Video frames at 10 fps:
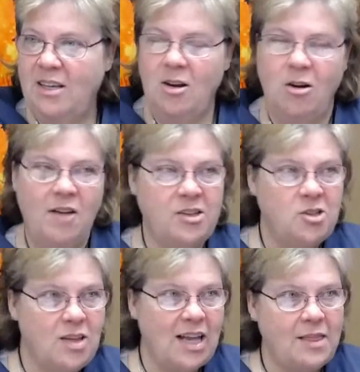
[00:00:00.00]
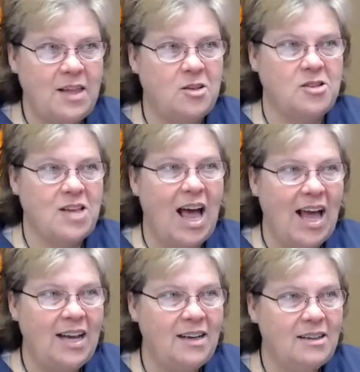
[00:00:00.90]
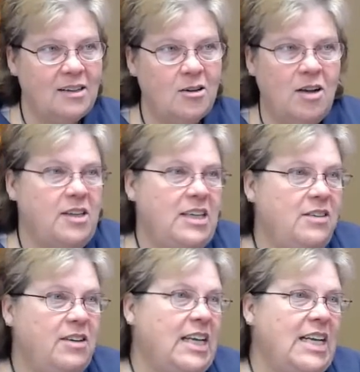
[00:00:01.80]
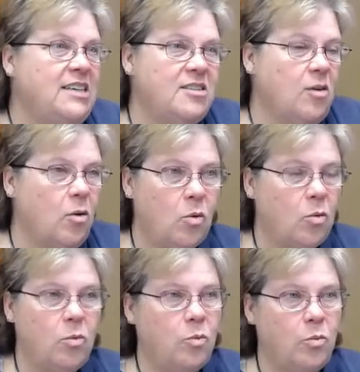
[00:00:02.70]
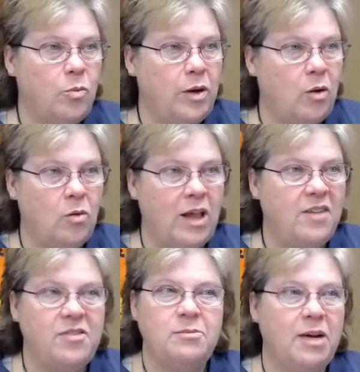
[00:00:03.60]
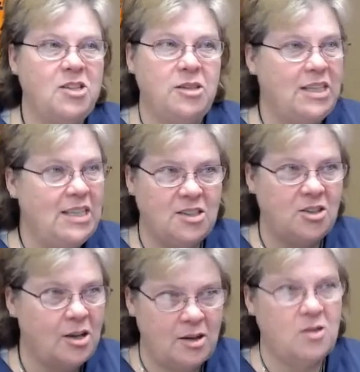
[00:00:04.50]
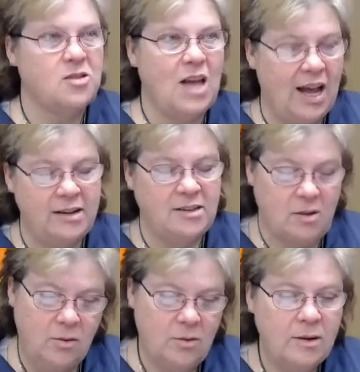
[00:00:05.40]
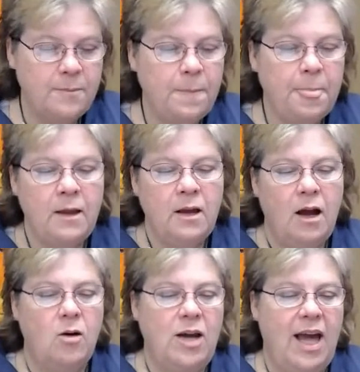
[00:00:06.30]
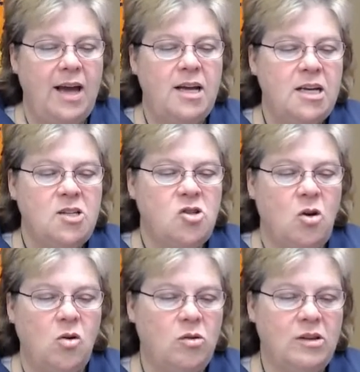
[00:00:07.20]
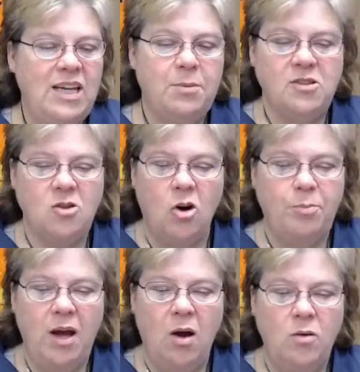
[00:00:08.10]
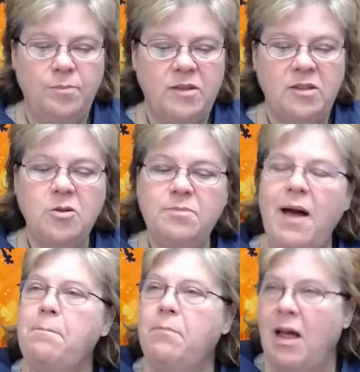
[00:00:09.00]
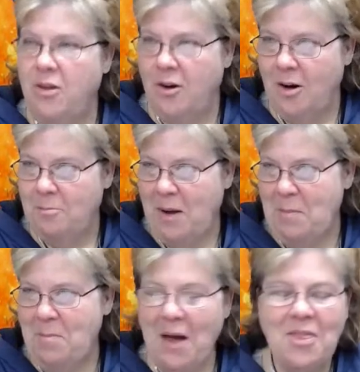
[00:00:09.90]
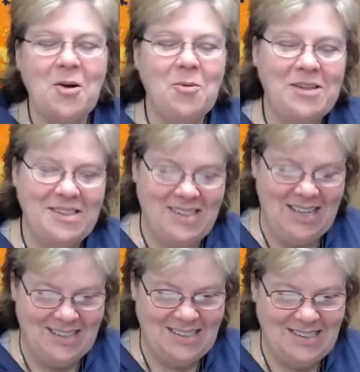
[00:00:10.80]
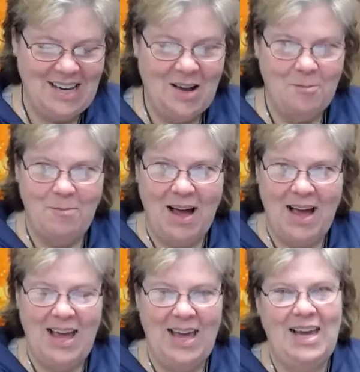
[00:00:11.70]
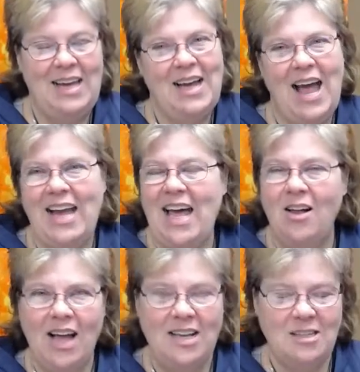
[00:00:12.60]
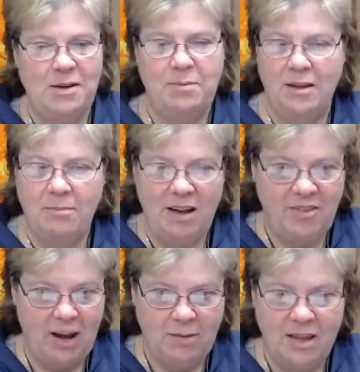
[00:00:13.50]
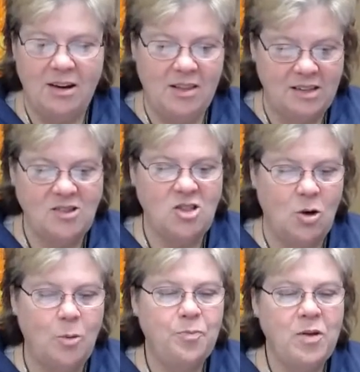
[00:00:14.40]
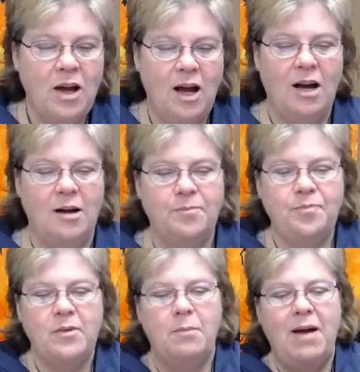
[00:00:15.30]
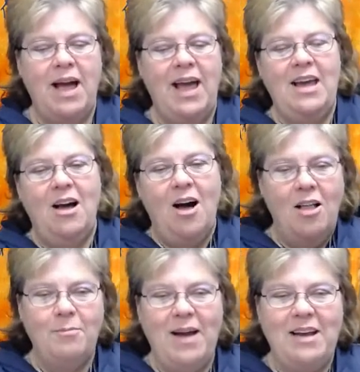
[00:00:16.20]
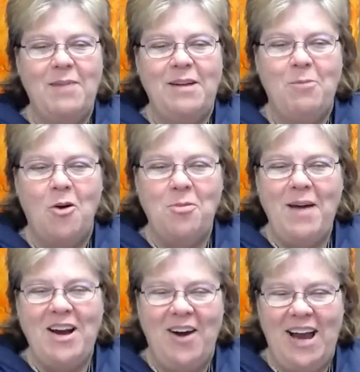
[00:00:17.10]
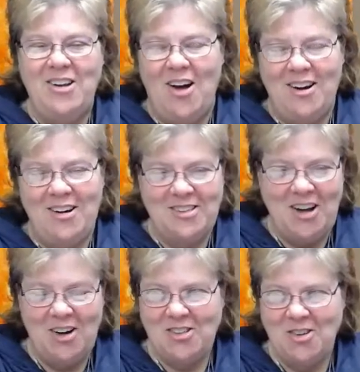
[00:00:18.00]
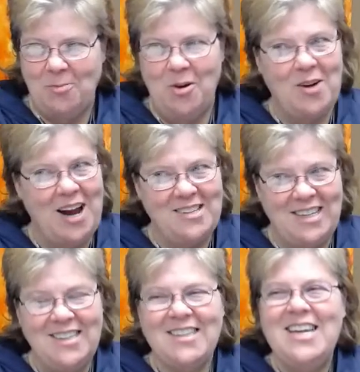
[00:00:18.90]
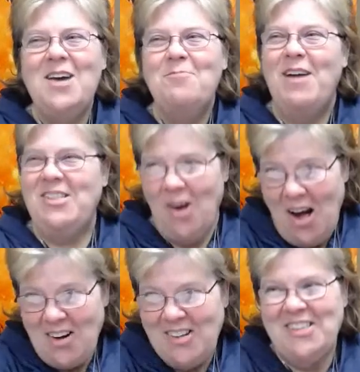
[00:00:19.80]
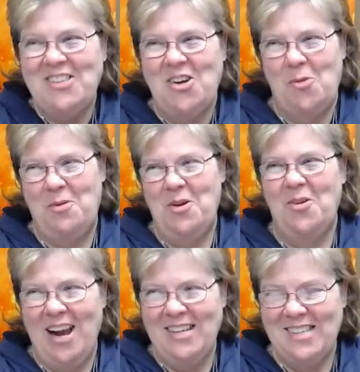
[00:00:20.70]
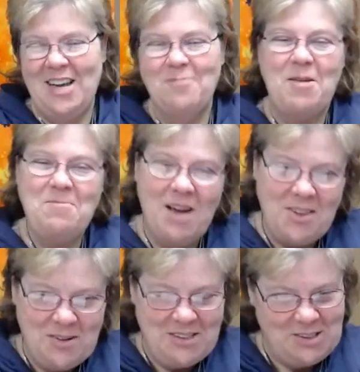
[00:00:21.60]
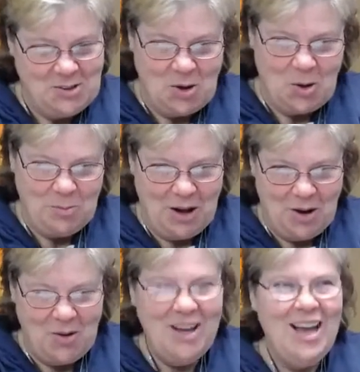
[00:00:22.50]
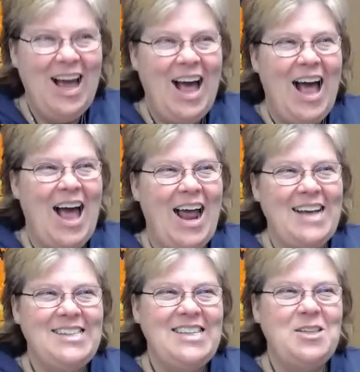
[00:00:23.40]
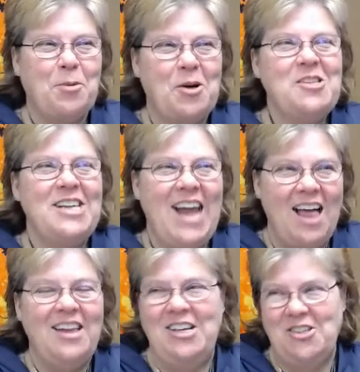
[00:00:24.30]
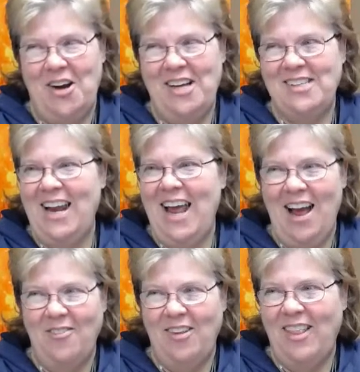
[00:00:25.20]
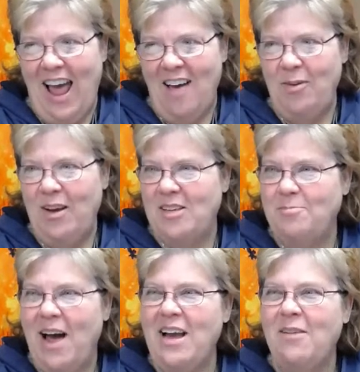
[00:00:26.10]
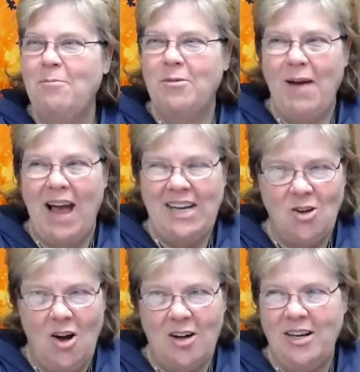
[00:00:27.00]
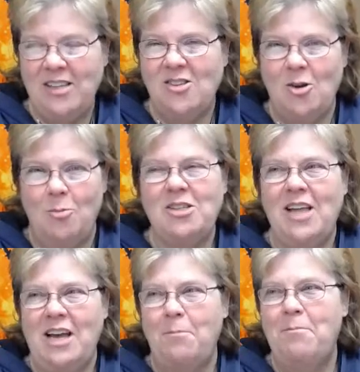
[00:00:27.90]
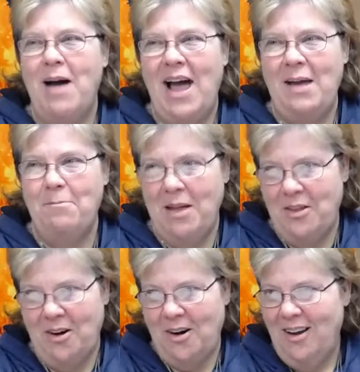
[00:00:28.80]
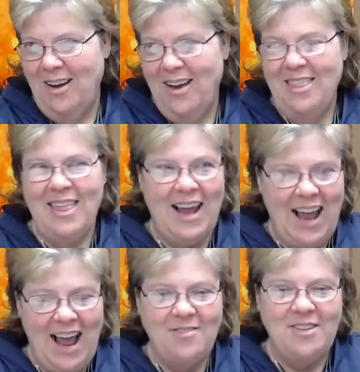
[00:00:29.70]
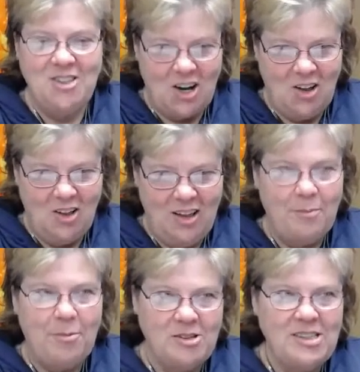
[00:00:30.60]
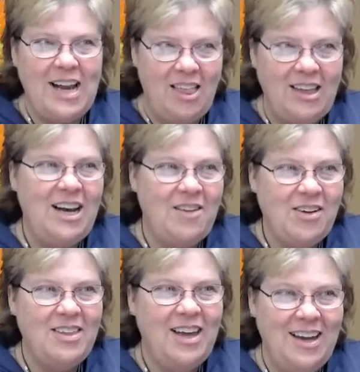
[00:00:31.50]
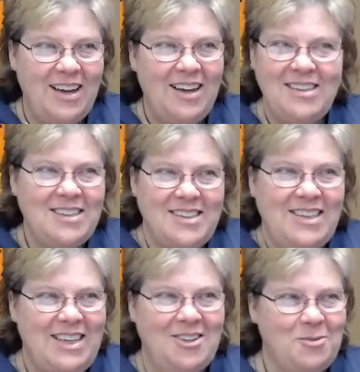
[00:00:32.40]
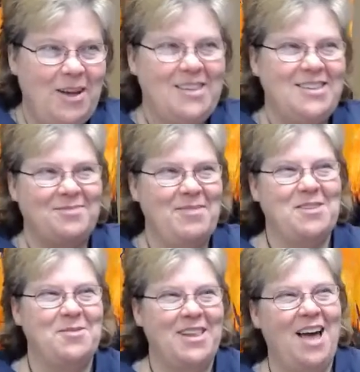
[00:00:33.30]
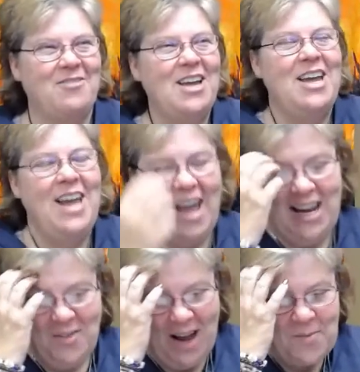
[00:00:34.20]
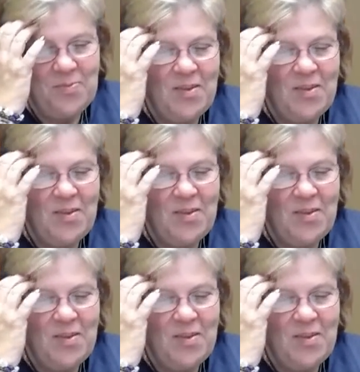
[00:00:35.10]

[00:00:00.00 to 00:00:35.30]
You don't have to do that on the other side. You don't have to even eat. So, life is much easier on the other side. So, okay. So Libra, Scorpio, this was my mother. My mother was this. I got all kinds of people in my family that are this too. Both my granddaughters are Scorpio risings. My daughter's a Scorpio rising. My mother was a Scorpio. I see the personality traits and I have to laugh because my daughter is so much like my mother that I have to chuckle. The personality and everything, it just kills me. It just makes me laugh. Anyway,